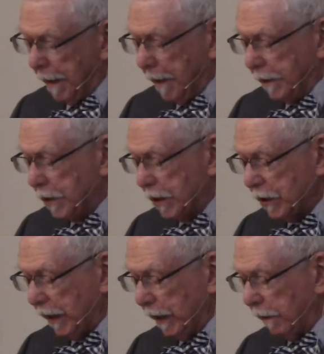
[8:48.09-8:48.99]
Just
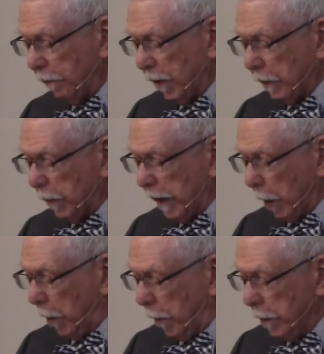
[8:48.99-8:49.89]
think of what we
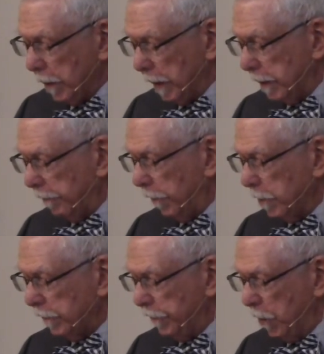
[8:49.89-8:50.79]
learn in the
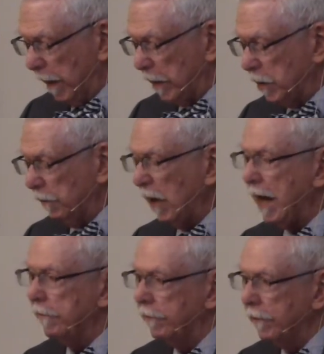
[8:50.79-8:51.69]
first few months of
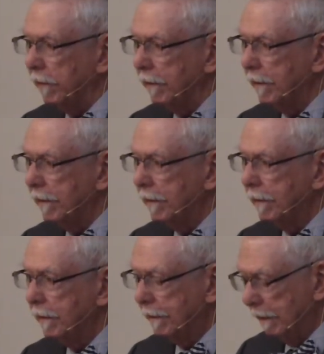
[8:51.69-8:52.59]
life.
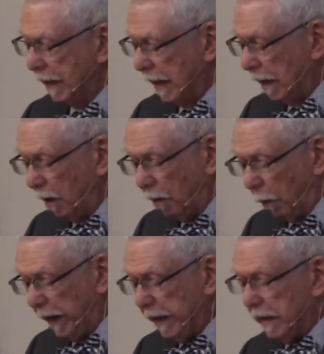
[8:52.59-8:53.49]

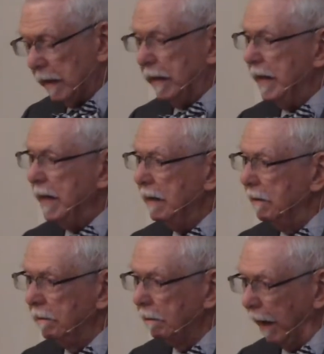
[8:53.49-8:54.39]
We didn't need
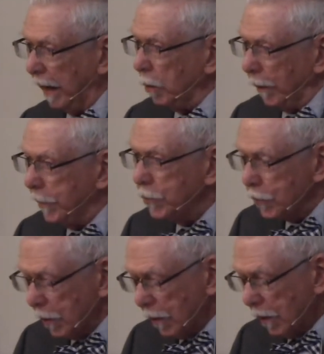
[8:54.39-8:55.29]
language.
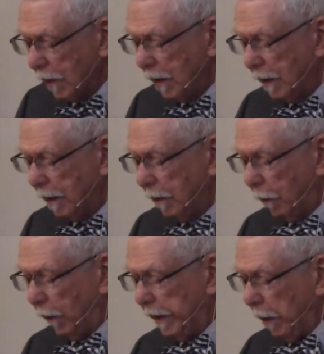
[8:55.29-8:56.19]

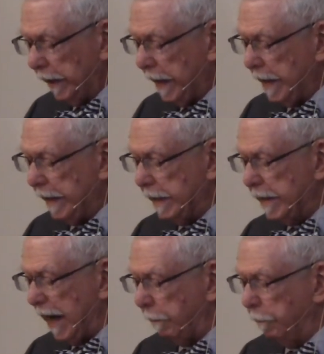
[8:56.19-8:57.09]
We only needed
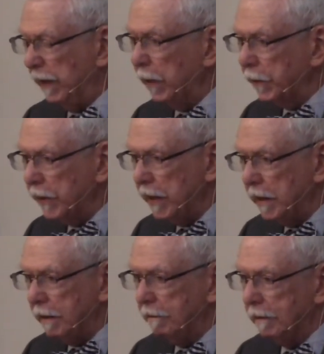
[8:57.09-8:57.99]
that built
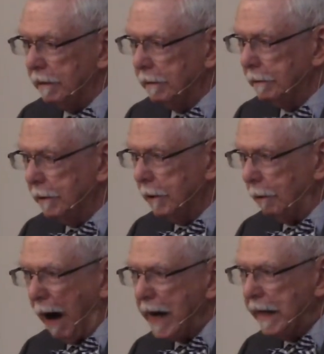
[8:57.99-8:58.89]
in
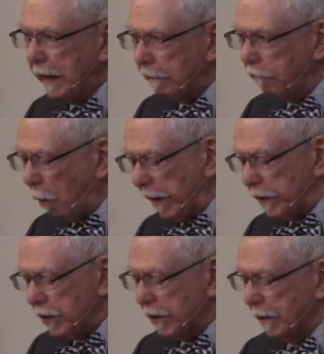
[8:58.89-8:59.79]
crying
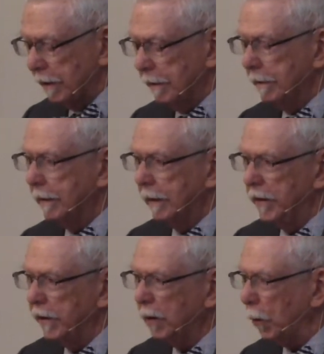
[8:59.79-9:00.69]
voice in
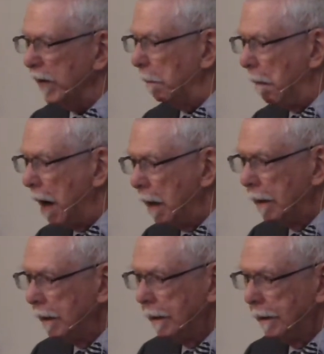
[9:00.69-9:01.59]
the crib.
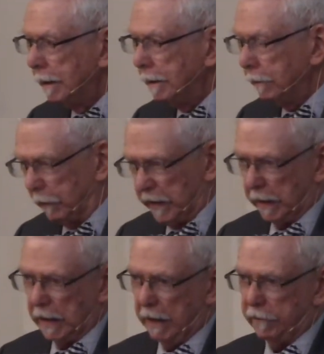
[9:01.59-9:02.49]
We
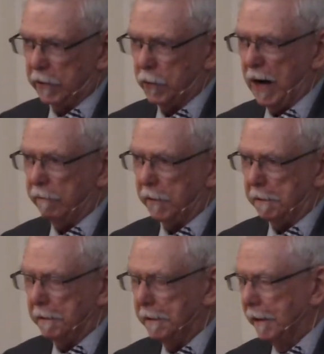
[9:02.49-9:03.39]
didn't have to travel
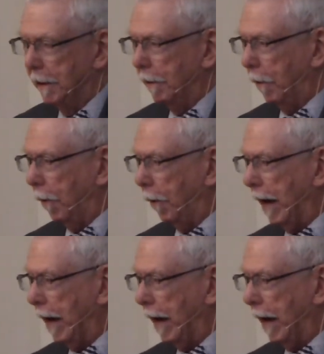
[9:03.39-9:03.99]
or